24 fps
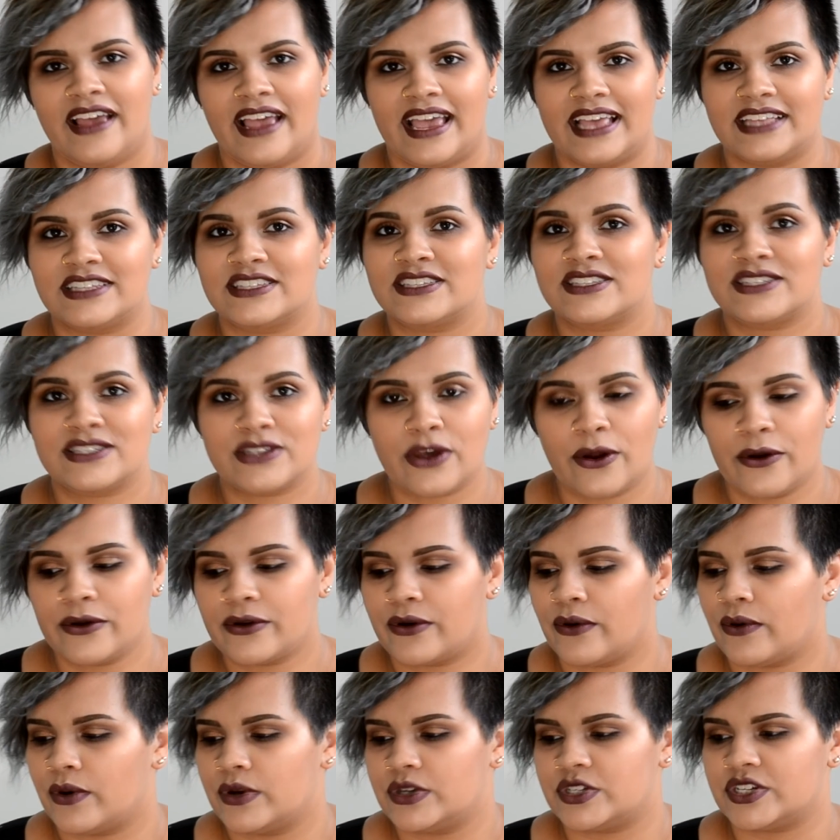It's so
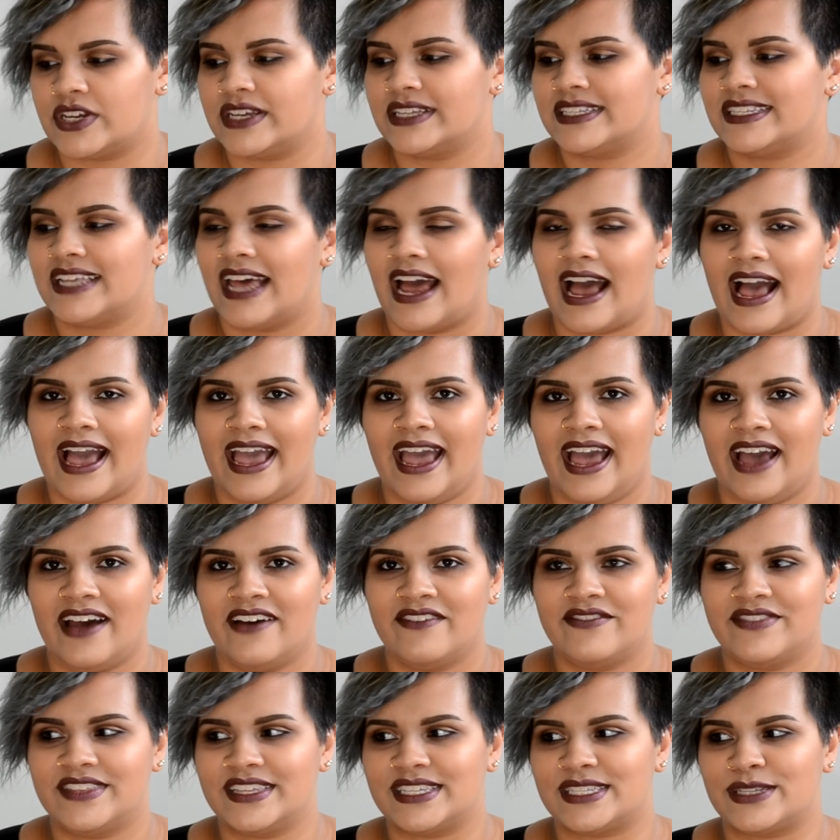gorgeous. I
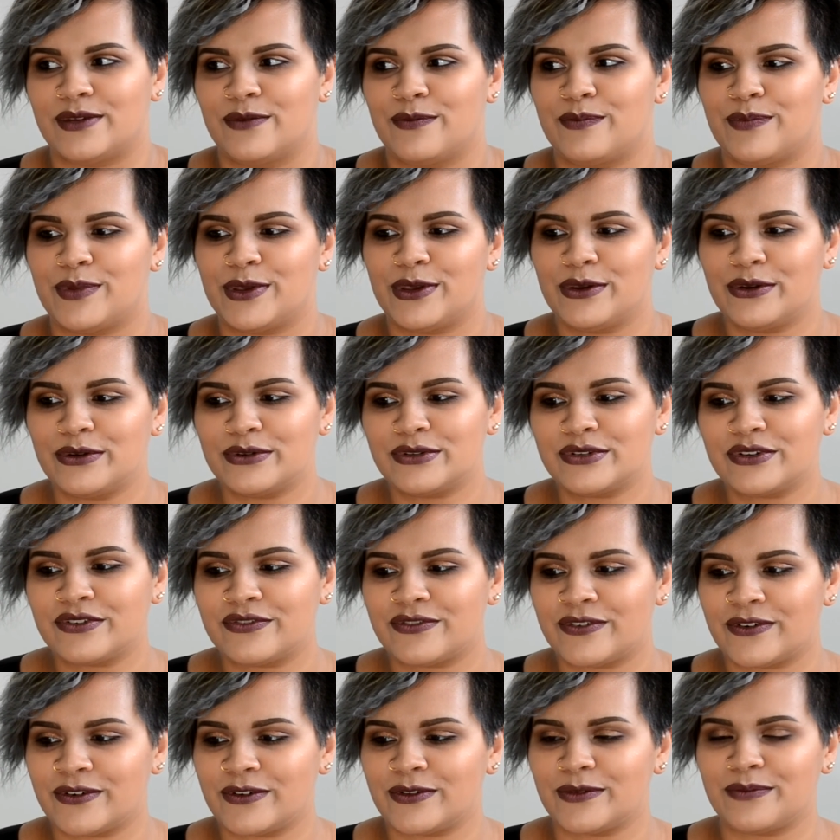have this
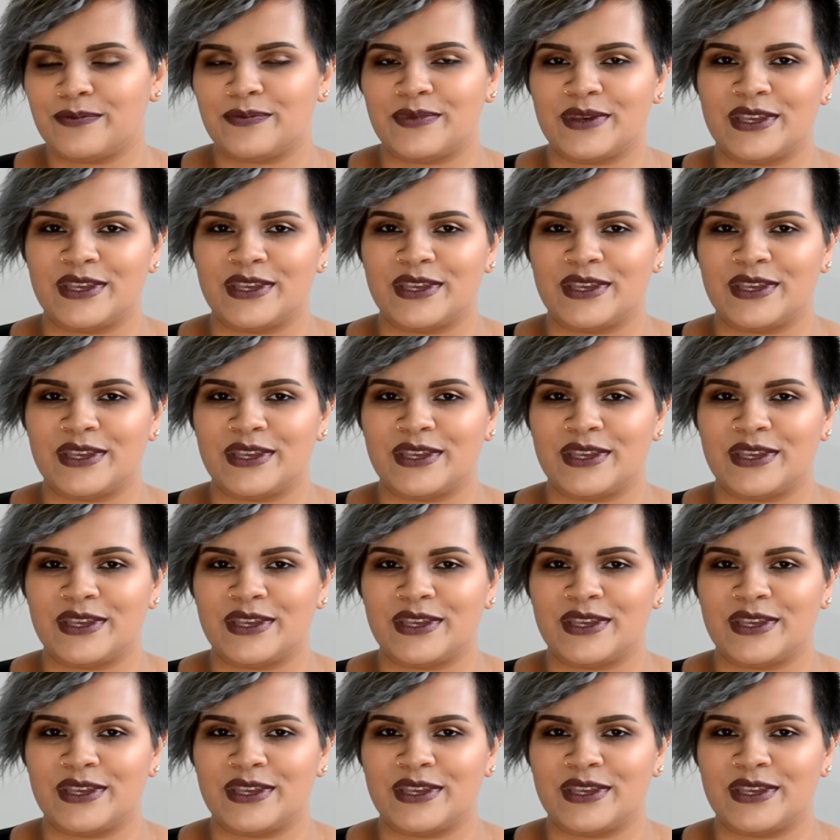beautiful